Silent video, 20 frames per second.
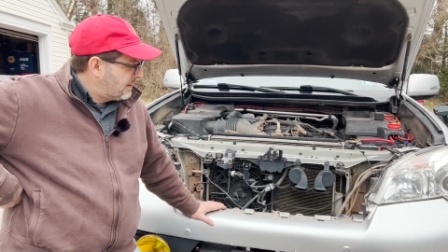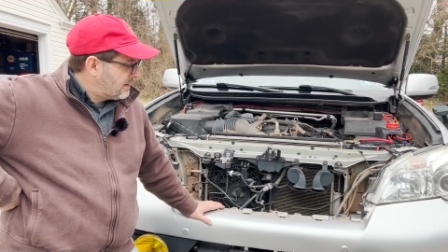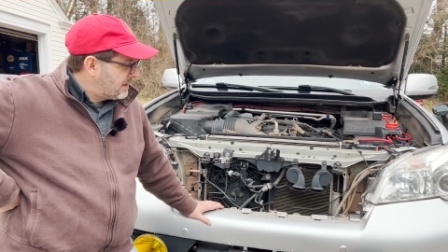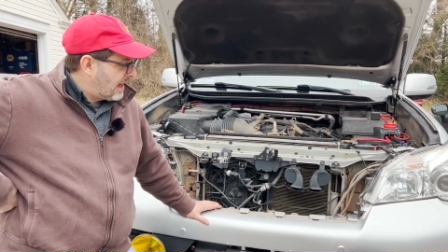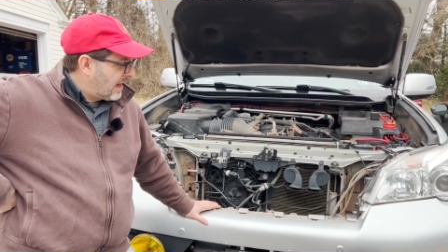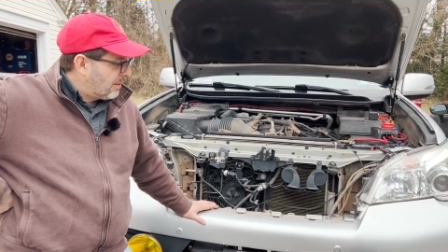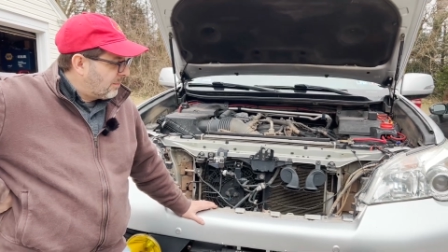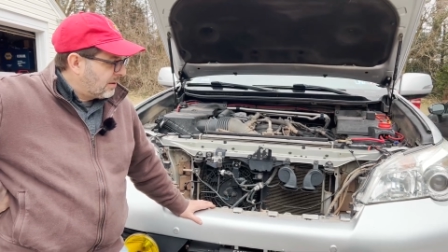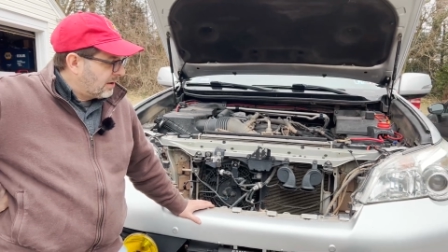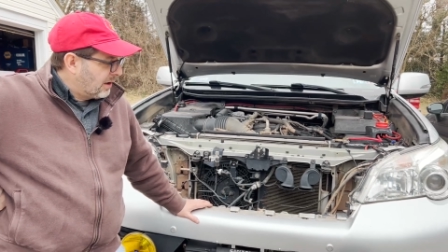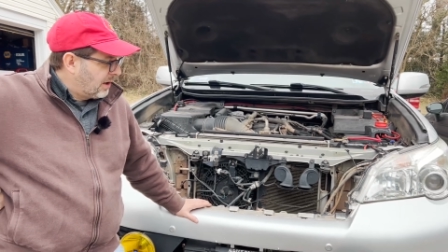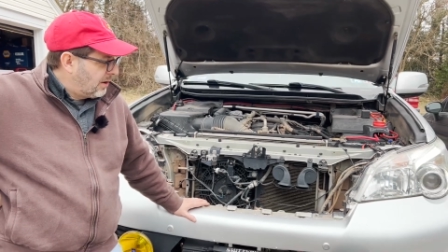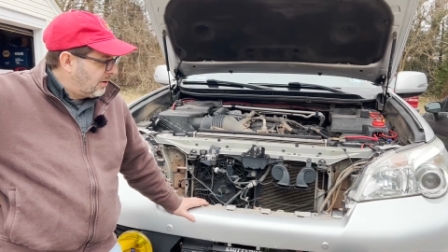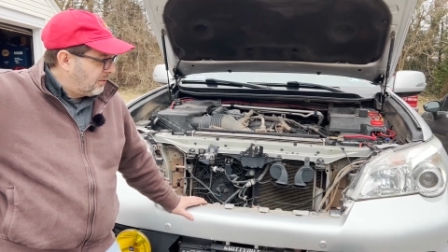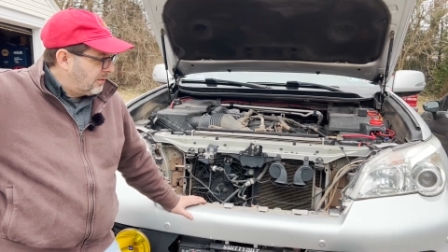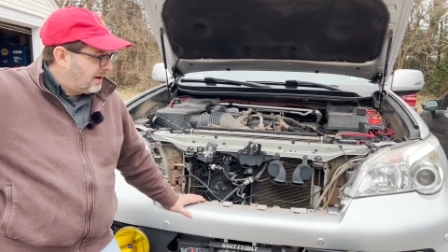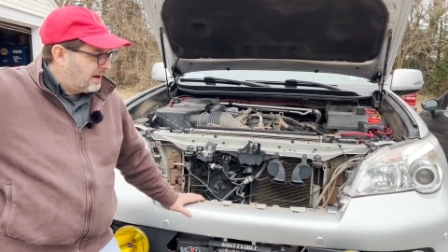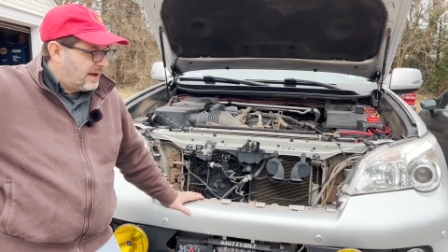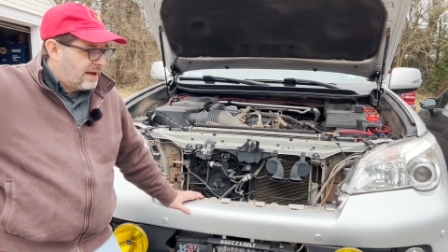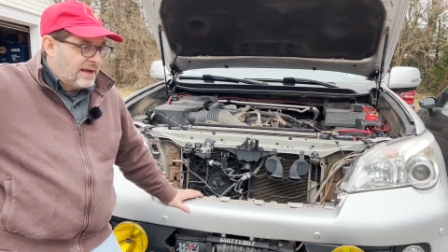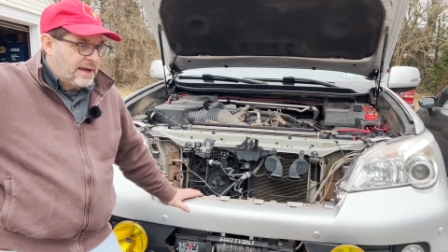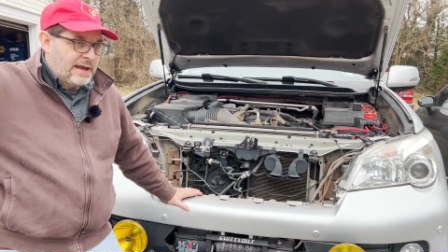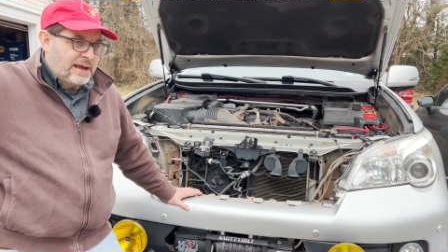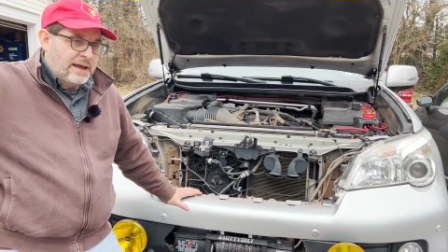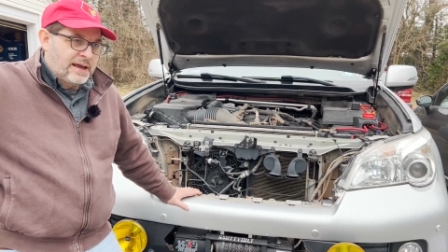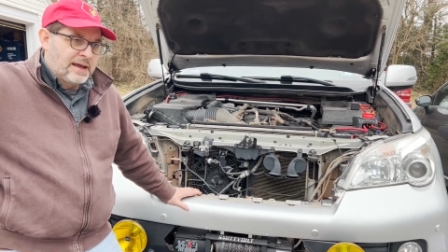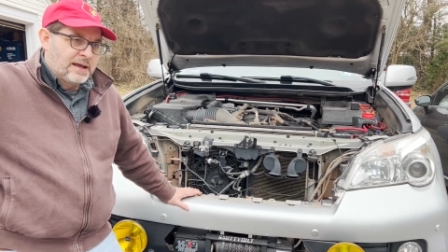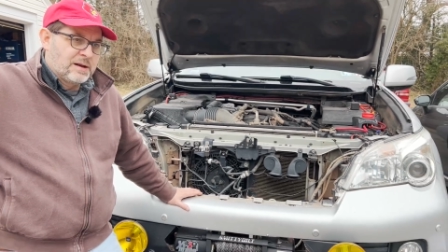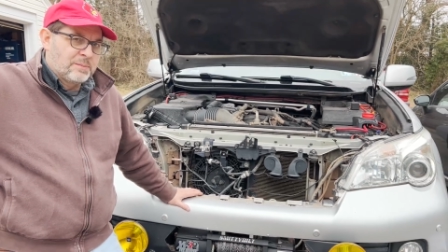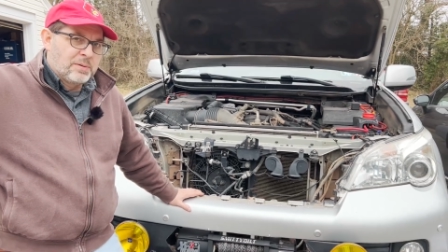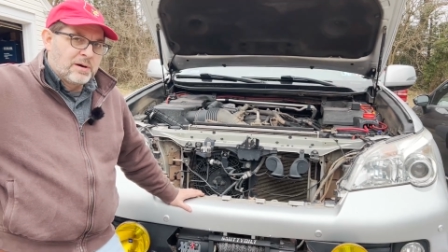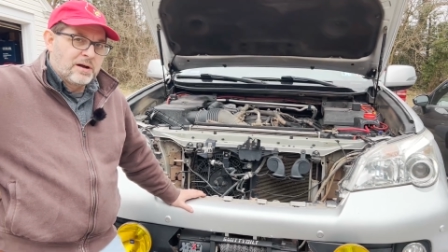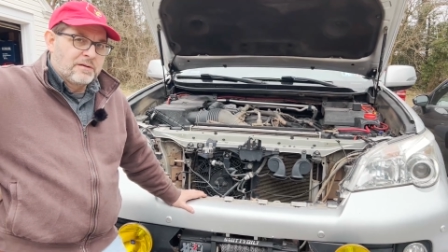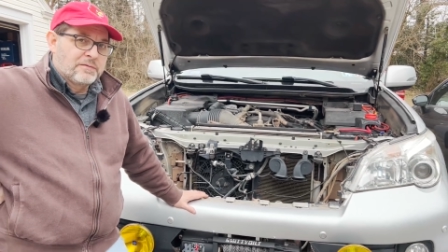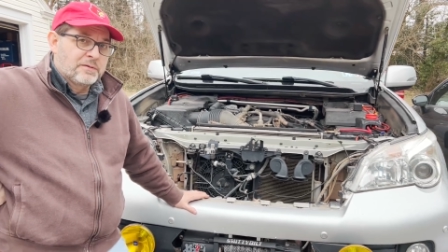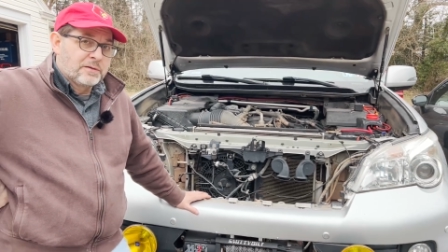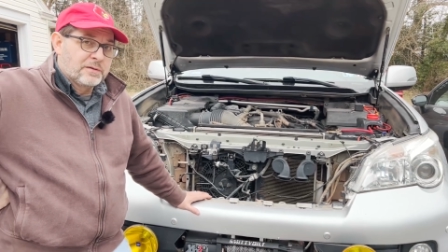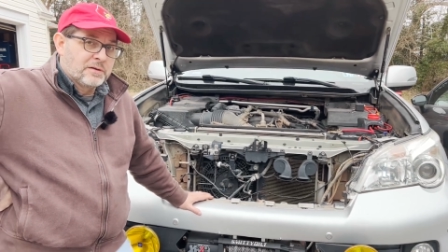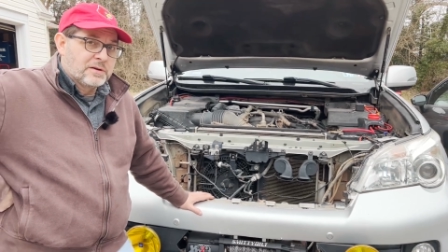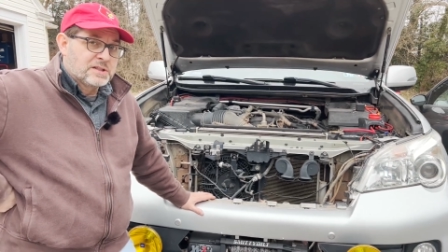down below, and upon
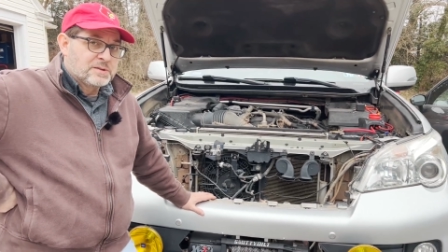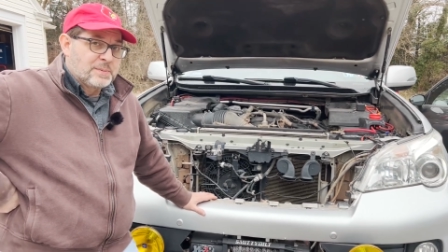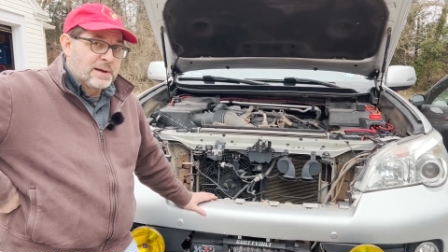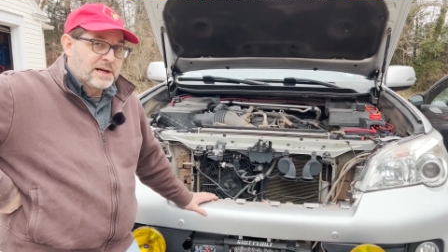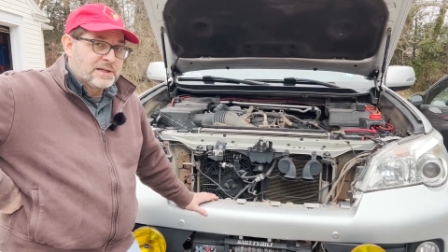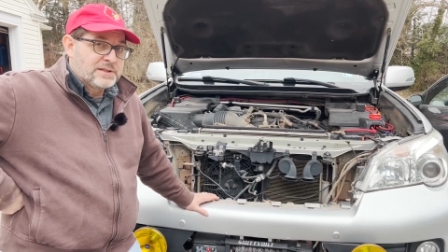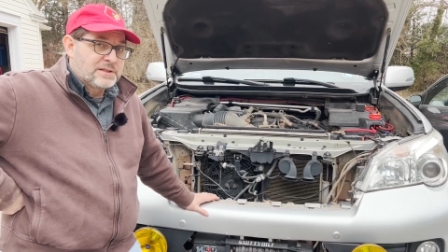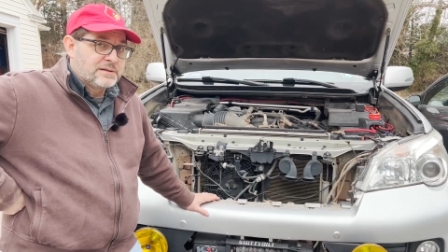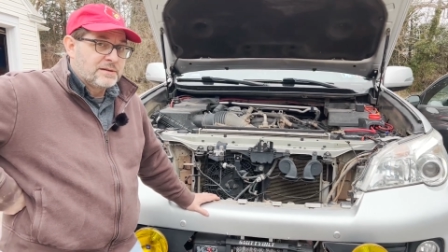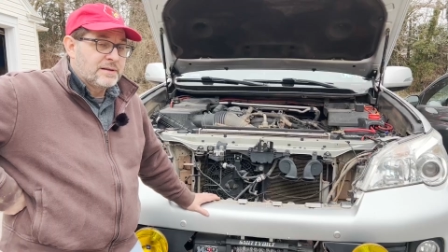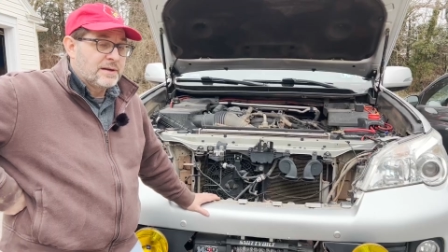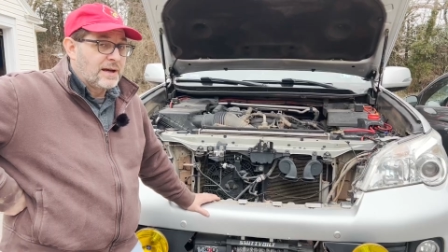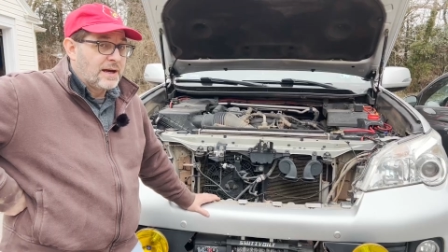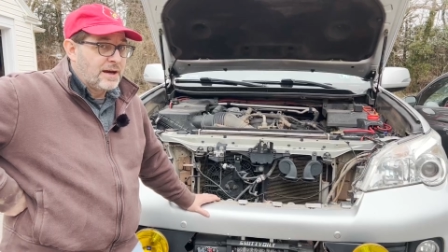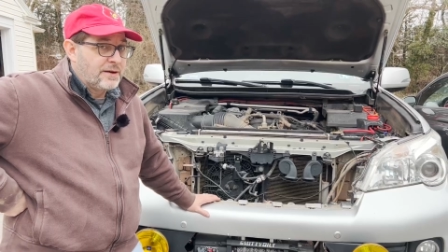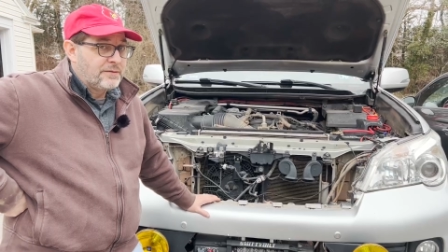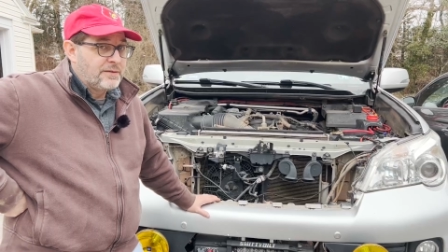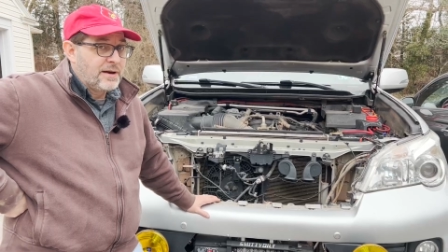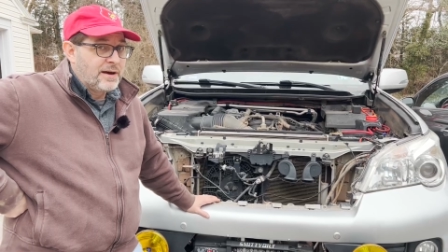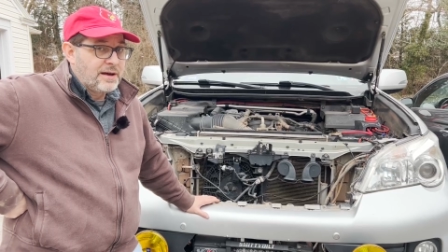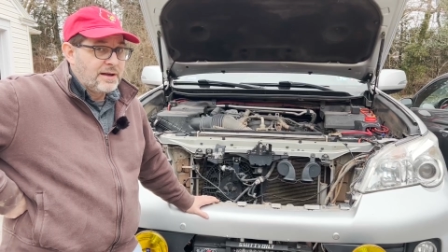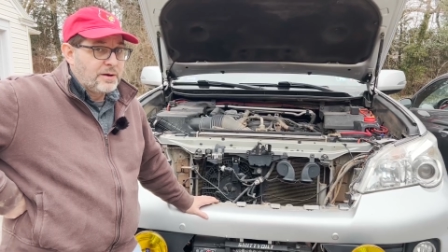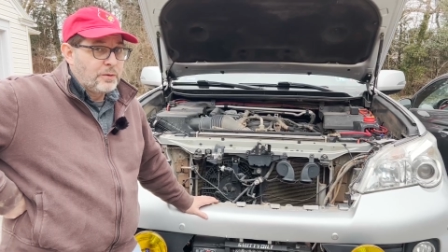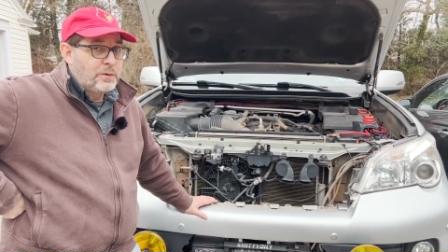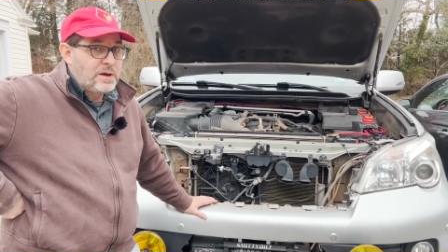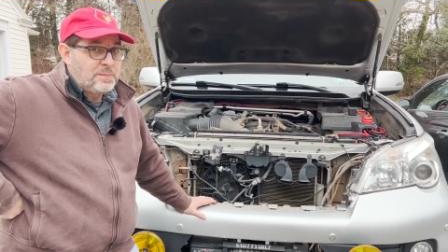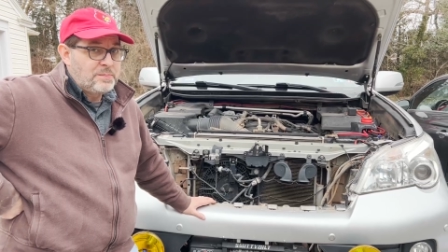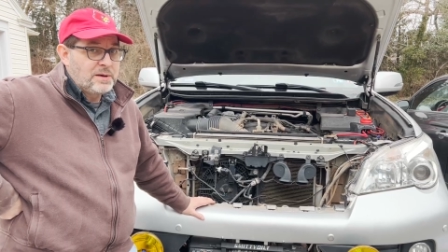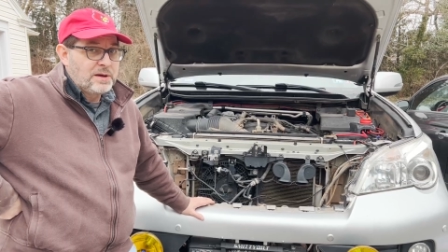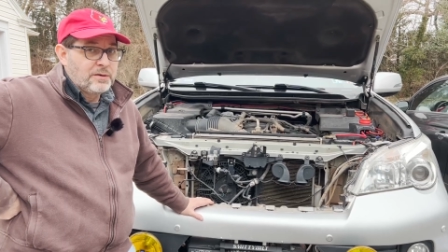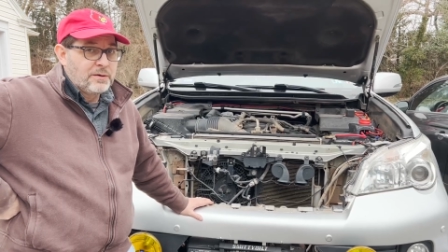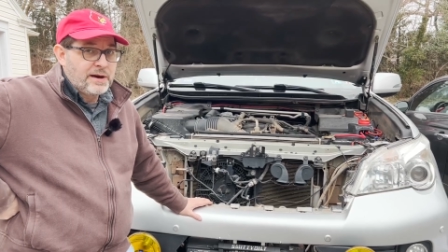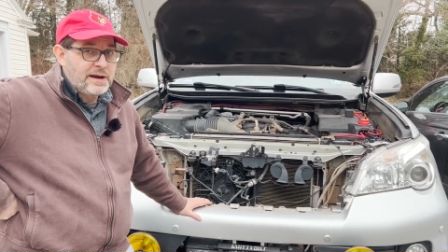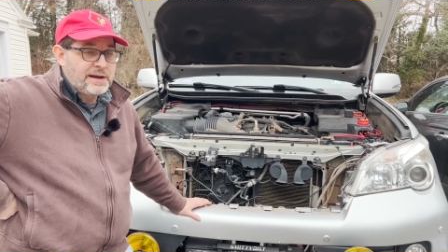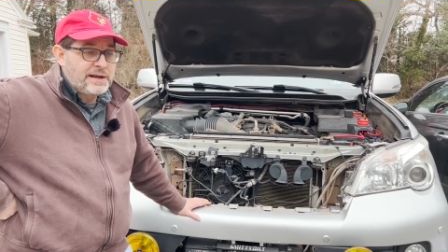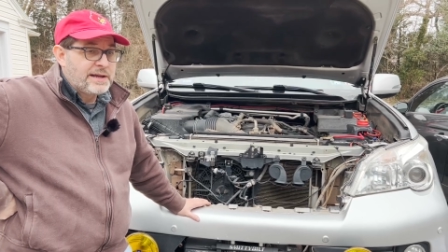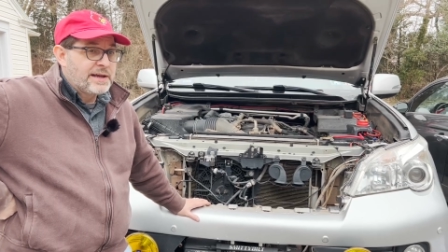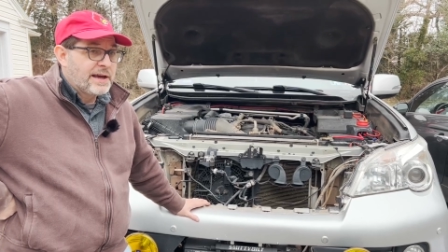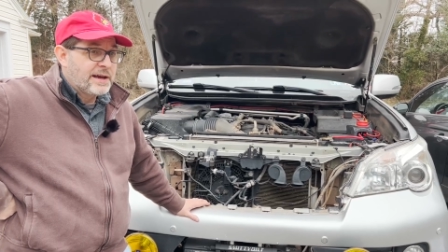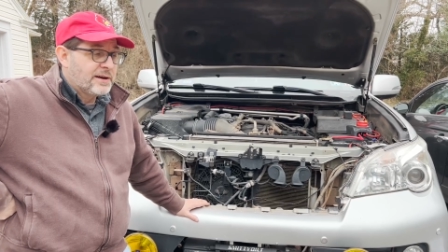further inspection I've got a weeping
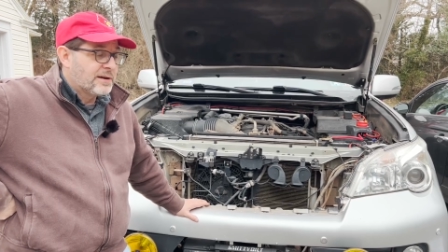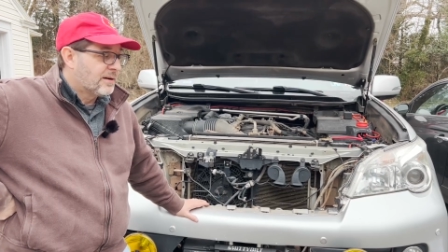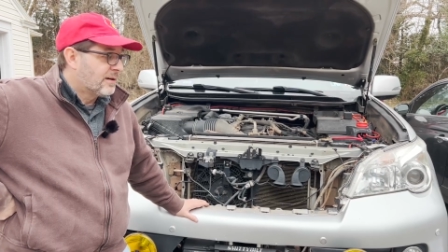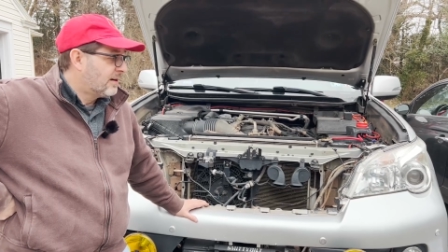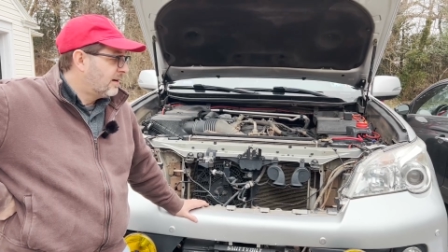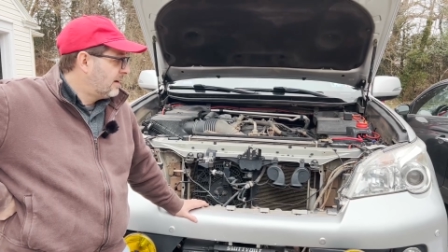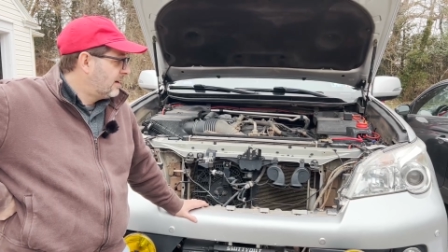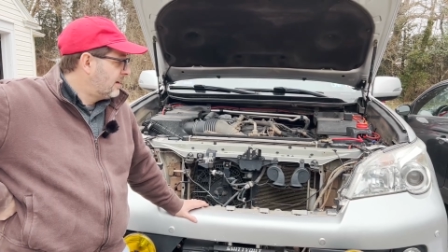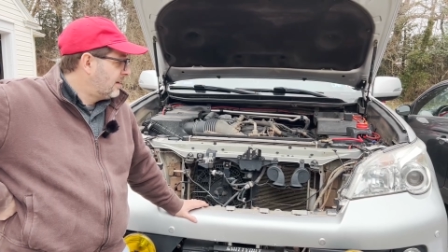radiator.